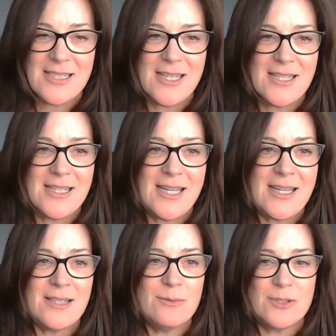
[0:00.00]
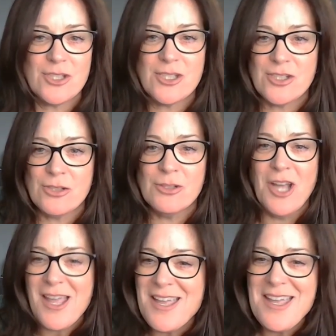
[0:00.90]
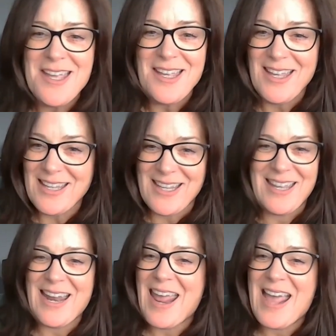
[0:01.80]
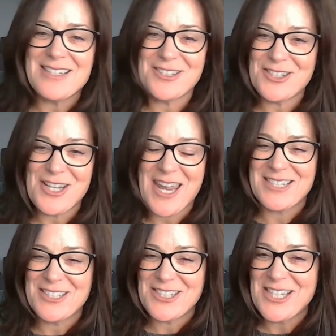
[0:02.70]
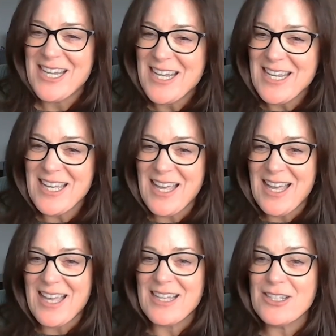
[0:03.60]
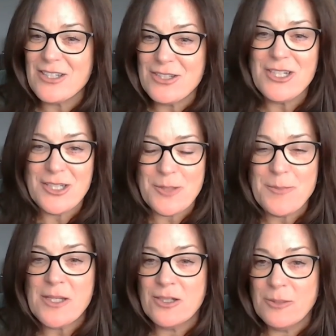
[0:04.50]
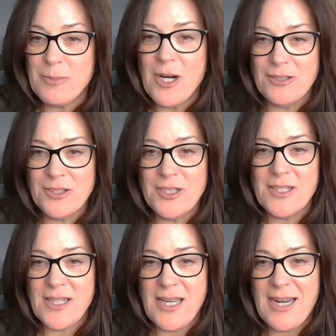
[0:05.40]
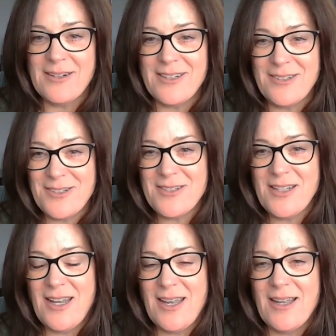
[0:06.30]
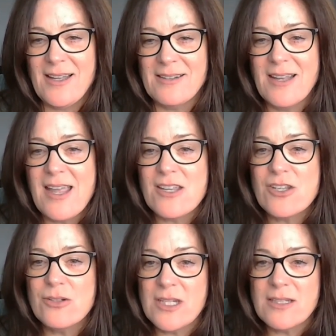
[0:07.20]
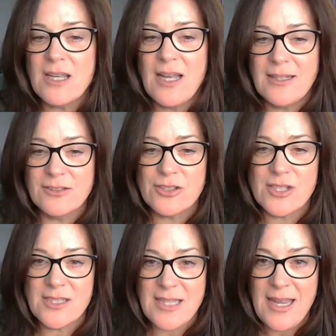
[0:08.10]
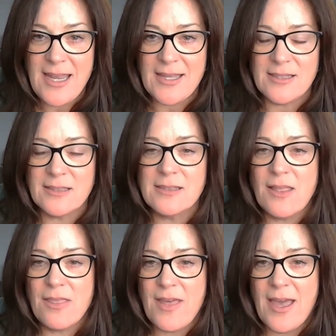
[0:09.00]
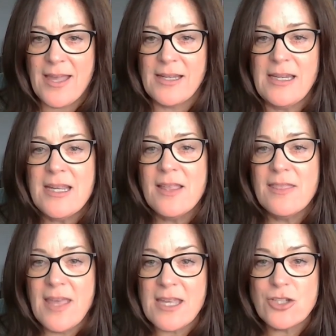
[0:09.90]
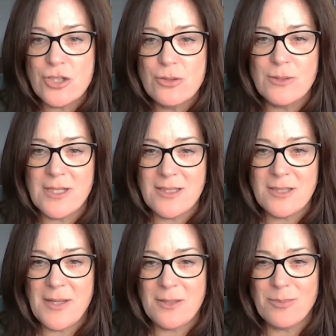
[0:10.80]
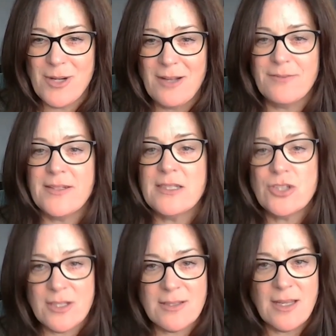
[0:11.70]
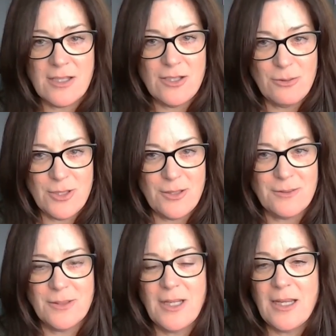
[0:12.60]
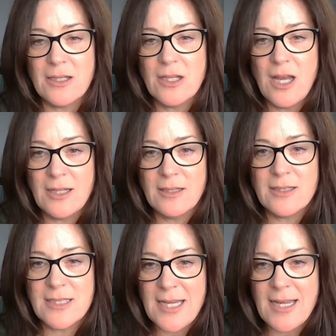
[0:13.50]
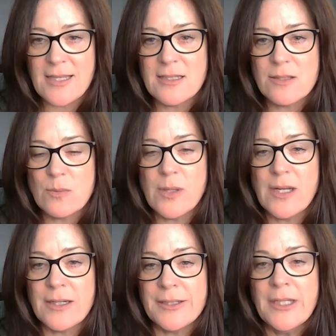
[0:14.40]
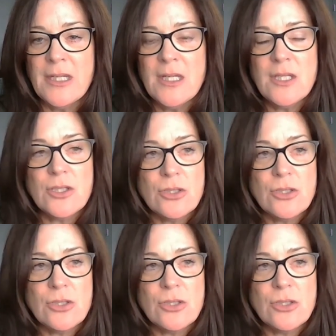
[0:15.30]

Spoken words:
1988, which is it hasn't changed. You need to be a good partner to your carriers. You need to understand that they too need to make a profit just like you two. And gone are the days where